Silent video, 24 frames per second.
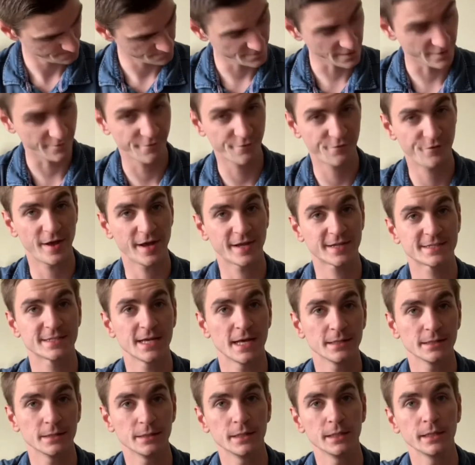effects
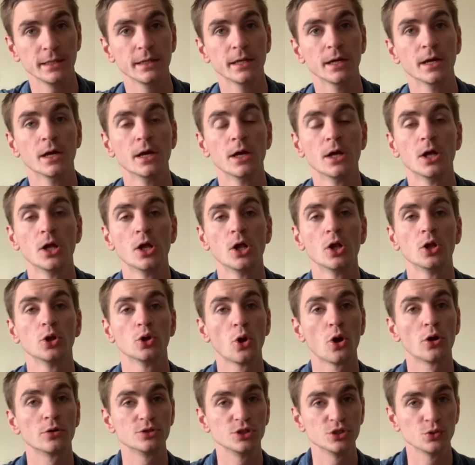that the
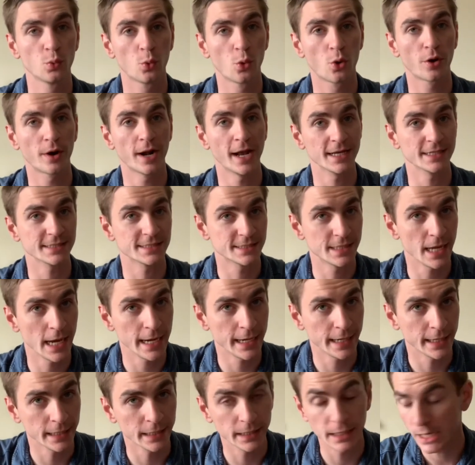laundry war has
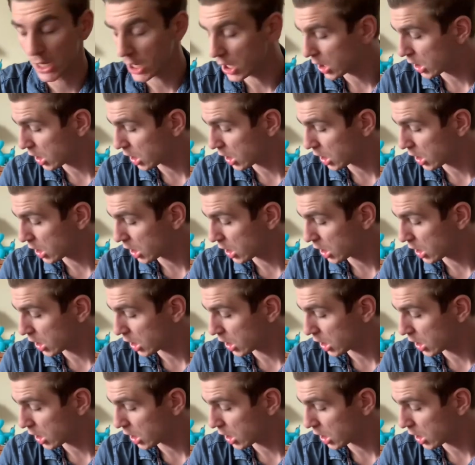taken